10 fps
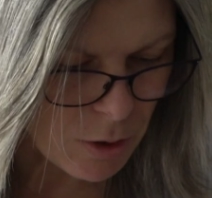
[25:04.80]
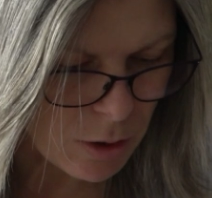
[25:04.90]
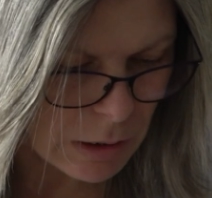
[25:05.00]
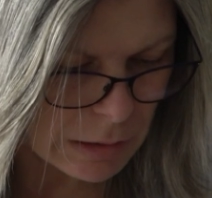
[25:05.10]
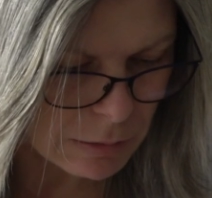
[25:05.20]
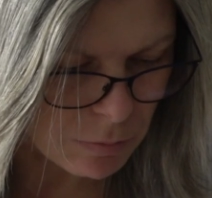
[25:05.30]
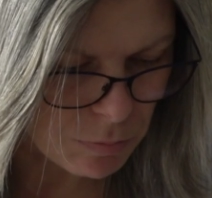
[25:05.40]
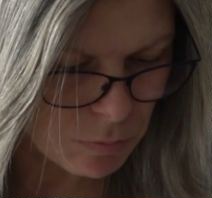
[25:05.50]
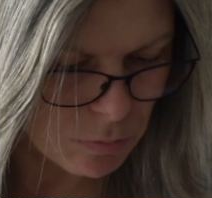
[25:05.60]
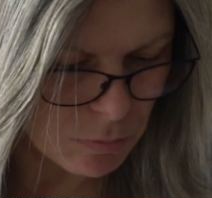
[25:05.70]

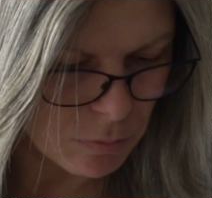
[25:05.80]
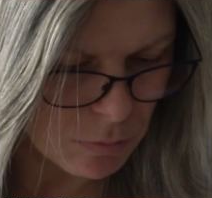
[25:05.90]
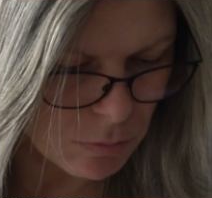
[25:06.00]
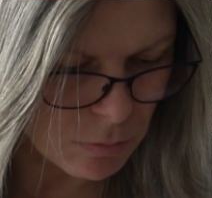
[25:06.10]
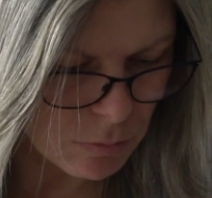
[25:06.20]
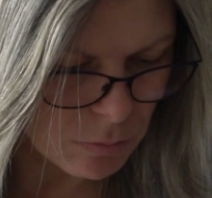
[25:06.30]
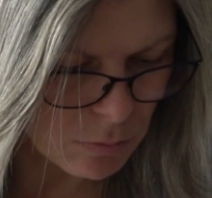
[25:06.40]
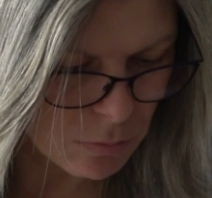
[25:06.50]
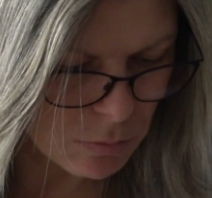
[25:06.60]
Nobody speaks.